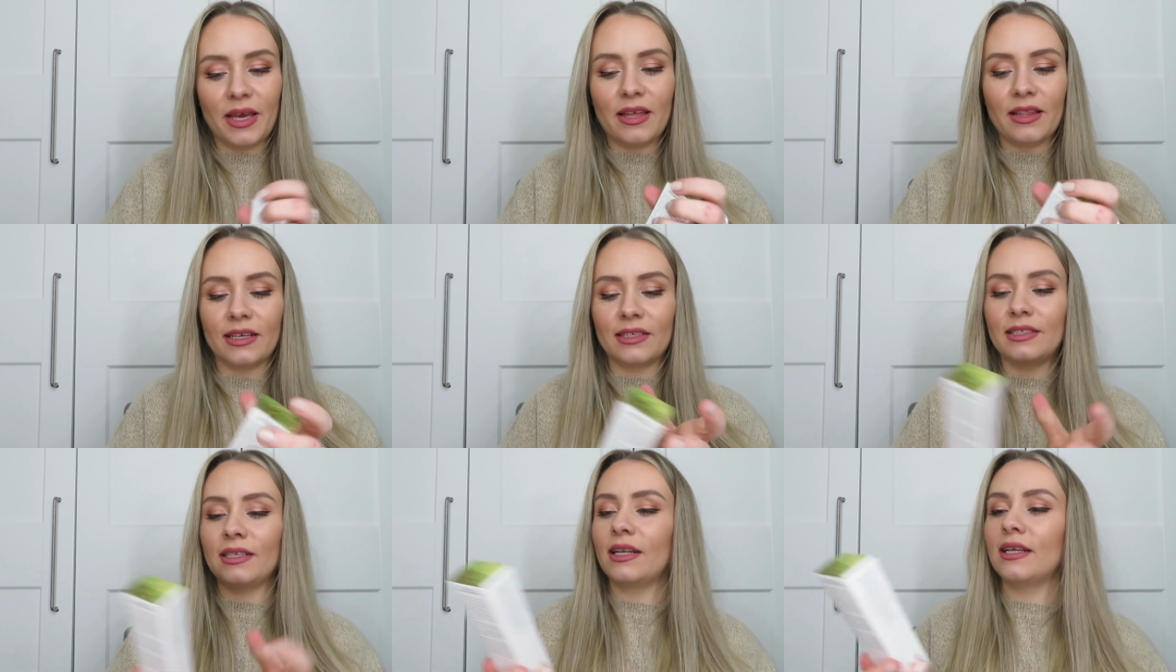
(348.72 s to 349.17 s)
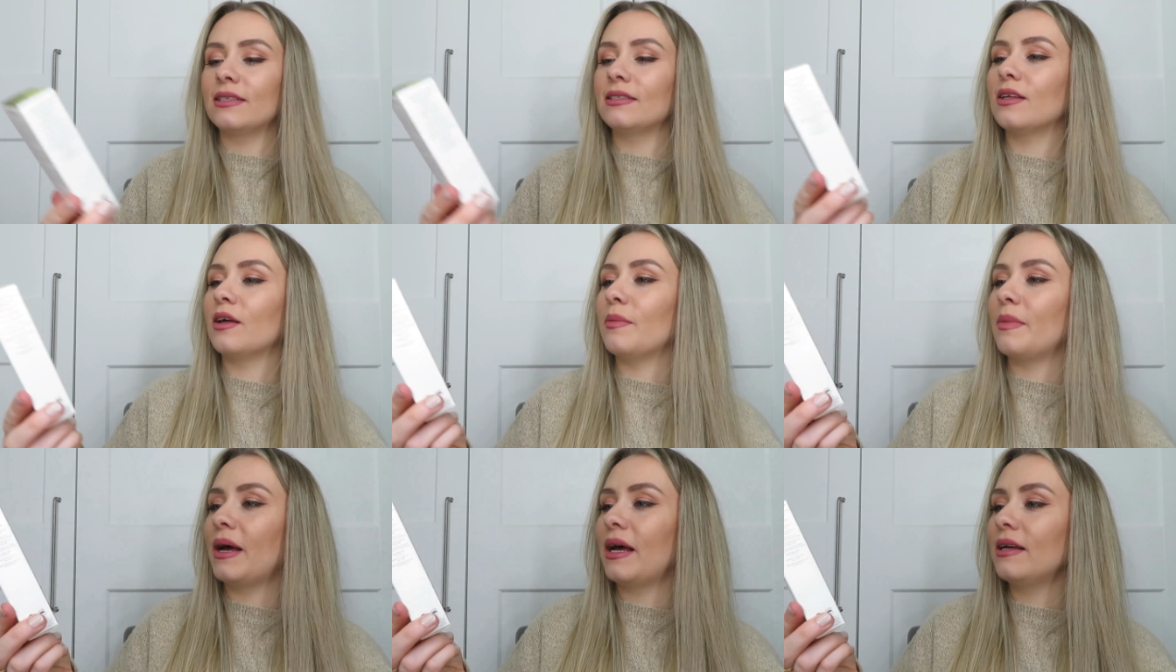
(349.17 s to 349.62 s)
But yeah, that's a nice
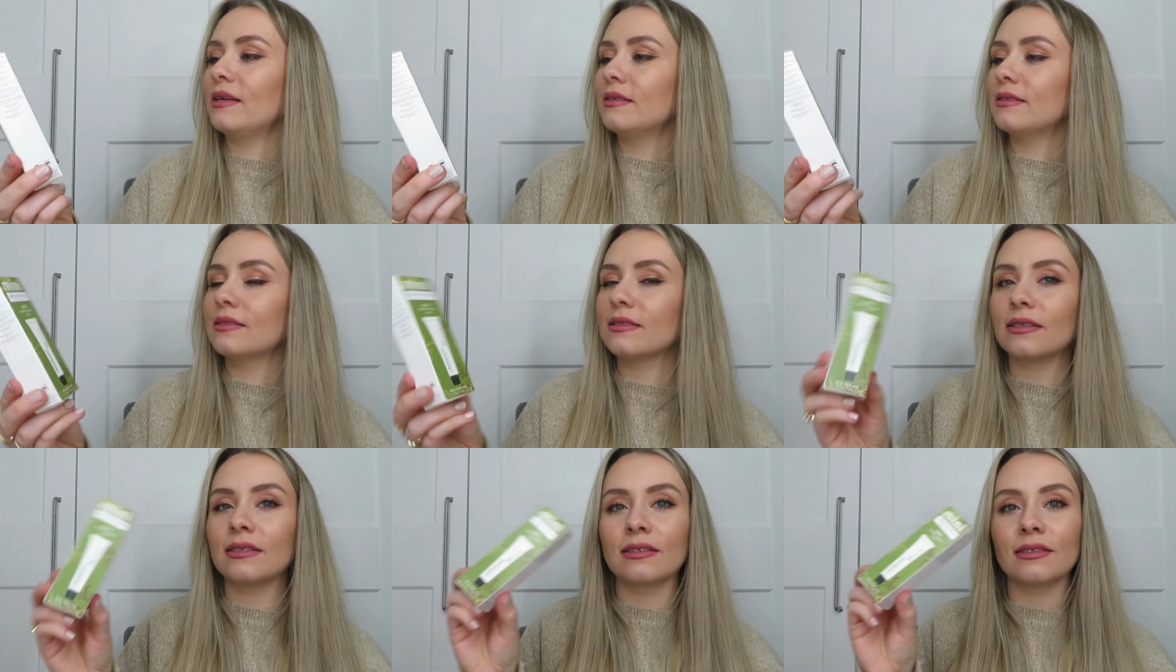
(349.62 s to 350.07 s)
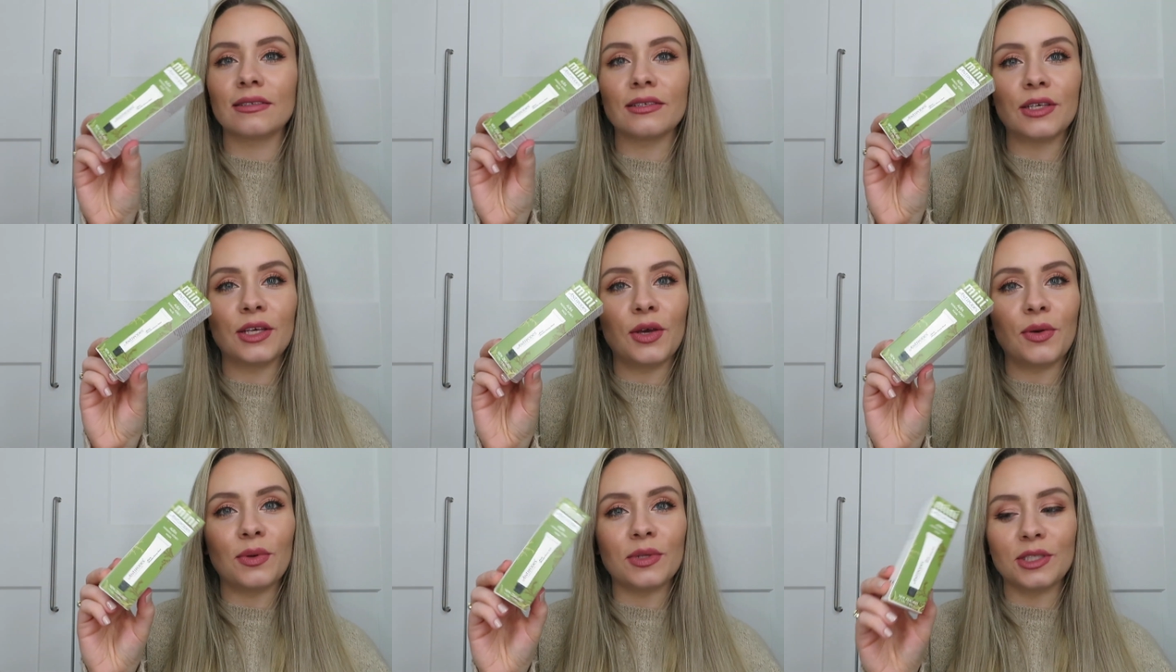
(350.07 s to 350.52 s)
little mask.
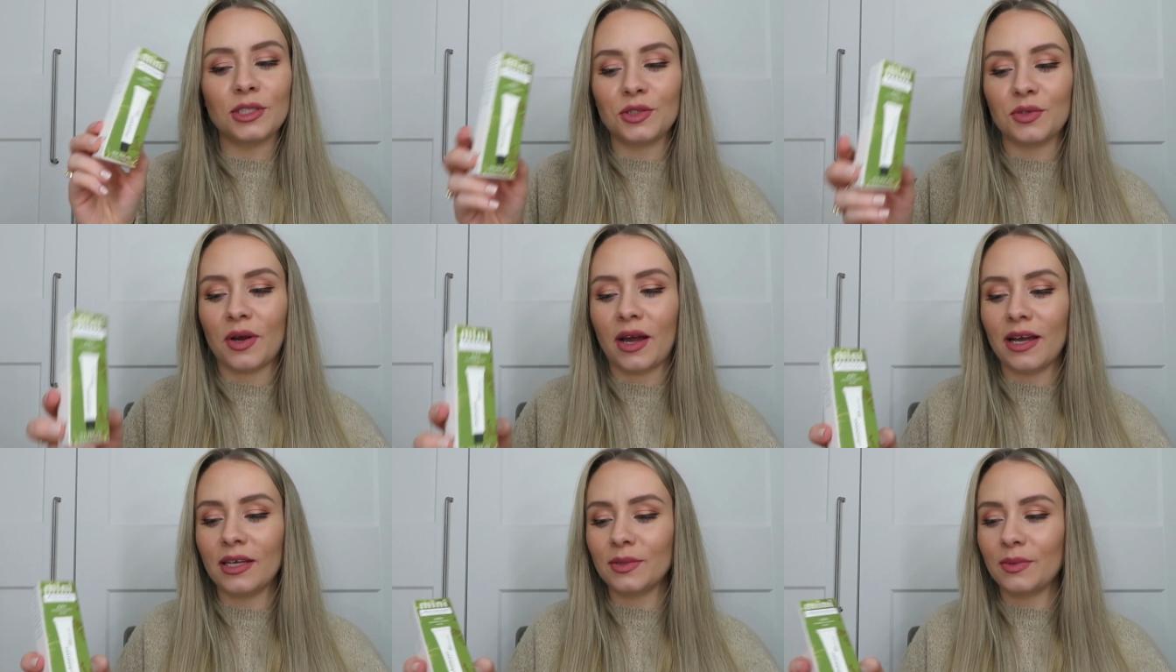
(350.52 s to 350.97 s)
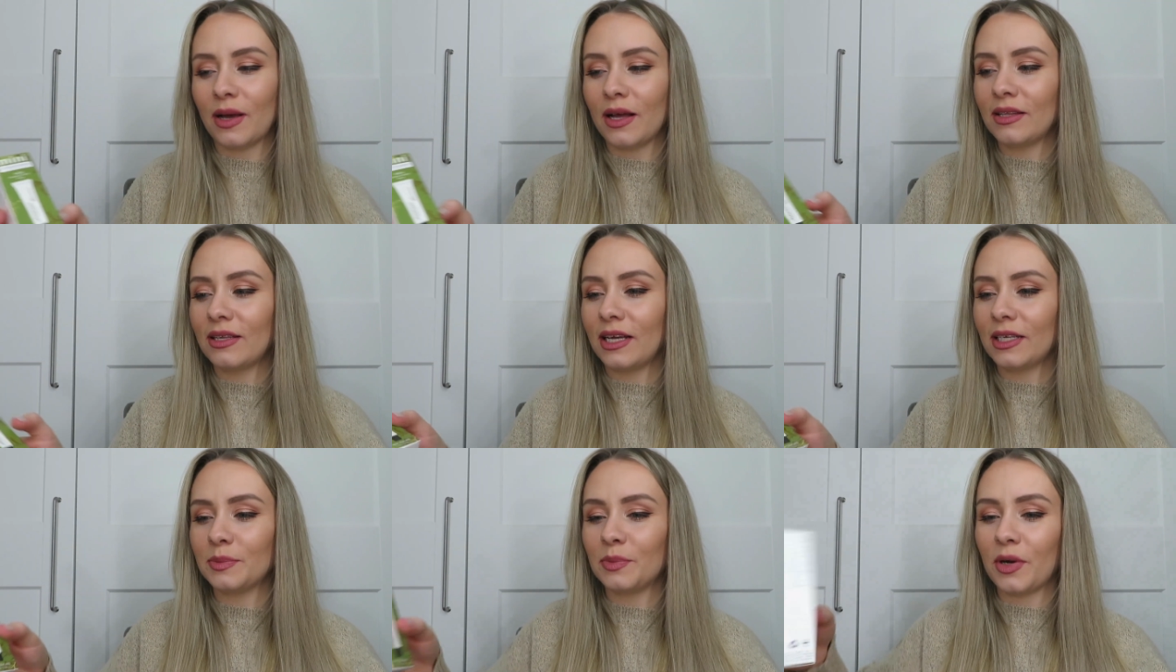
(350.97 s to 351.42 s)
Cute one to try as
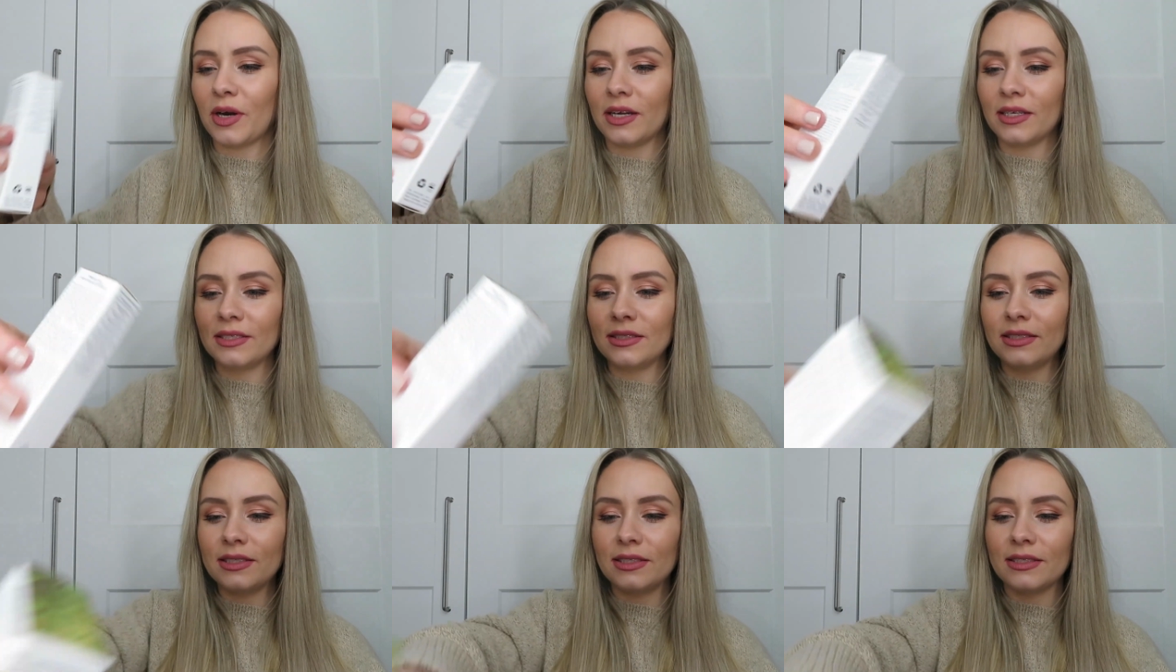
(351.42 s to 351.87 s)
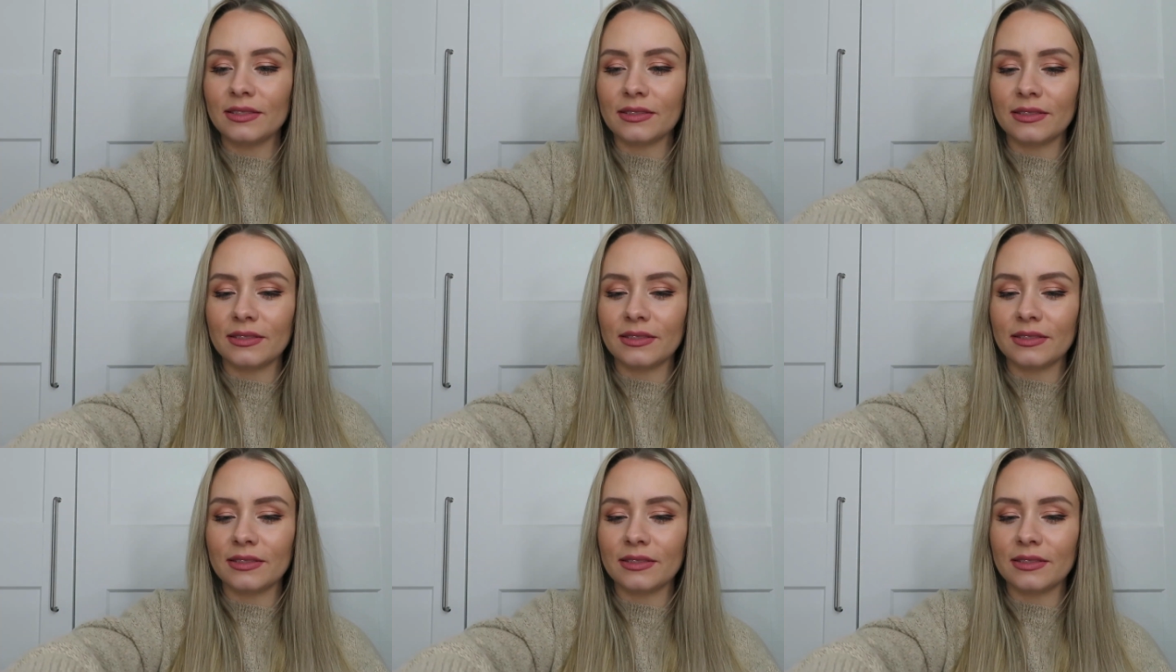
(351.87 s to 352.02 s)
well, nice brand.